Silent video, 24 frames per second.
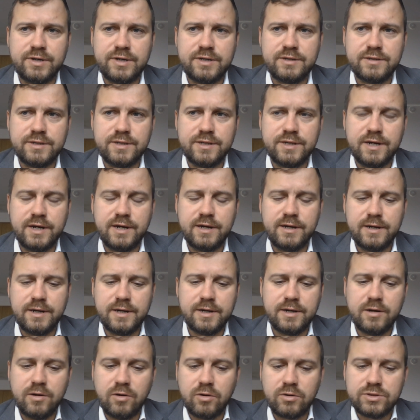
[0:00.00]
during the
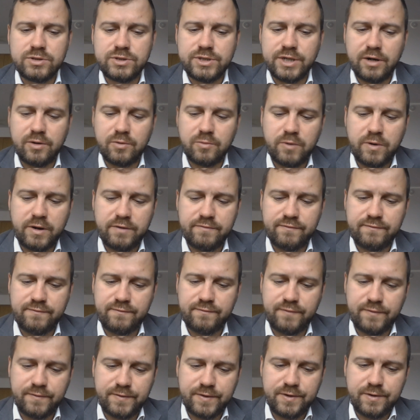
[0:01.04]
lockdown
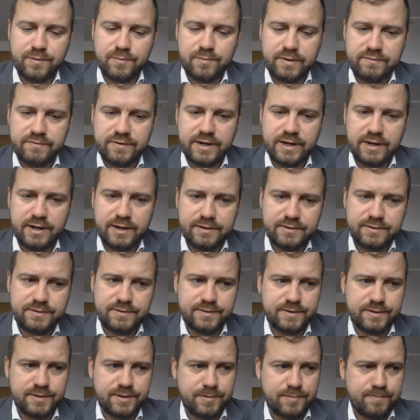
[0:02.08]
we've had
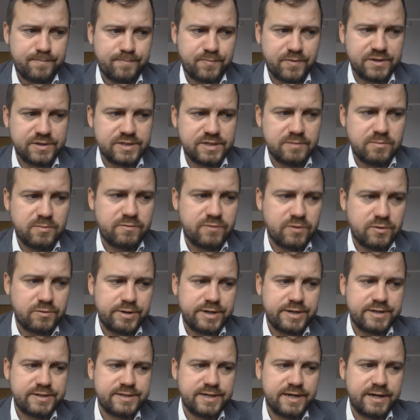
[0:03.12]
some of
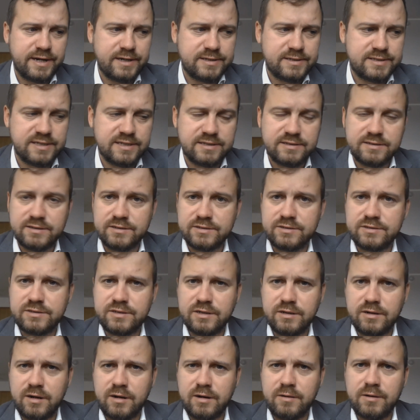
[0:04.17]
our retail
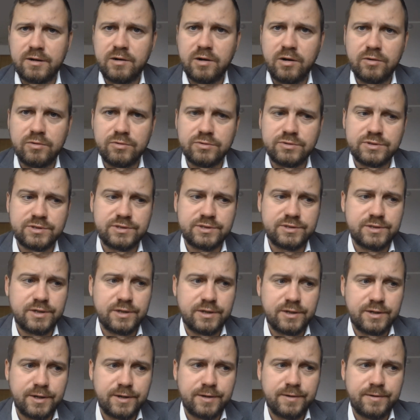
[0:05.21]
centers closed
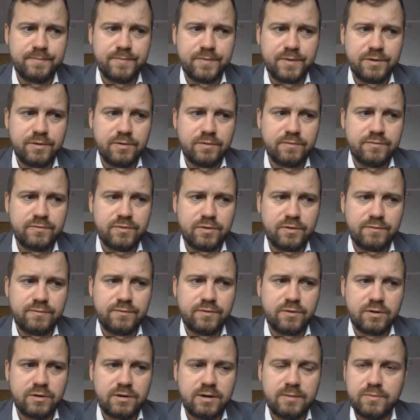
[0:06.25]

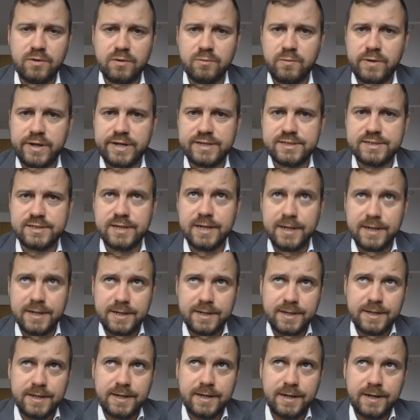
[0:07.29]
for a couple of weeks,
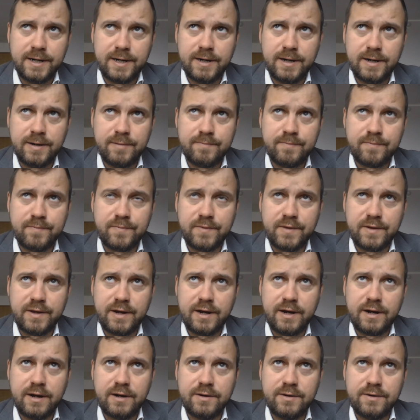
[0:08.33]

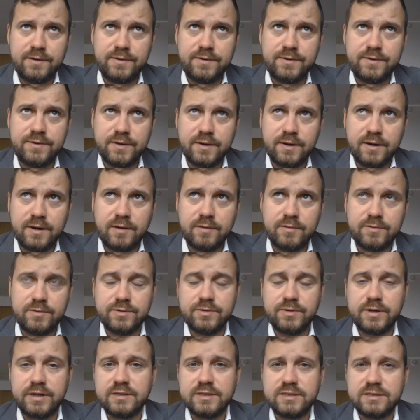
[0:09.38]
and
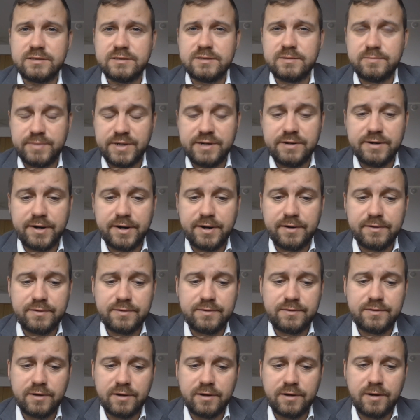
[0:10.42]
during this
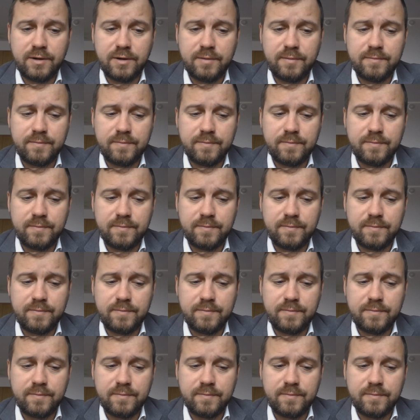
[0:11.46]
period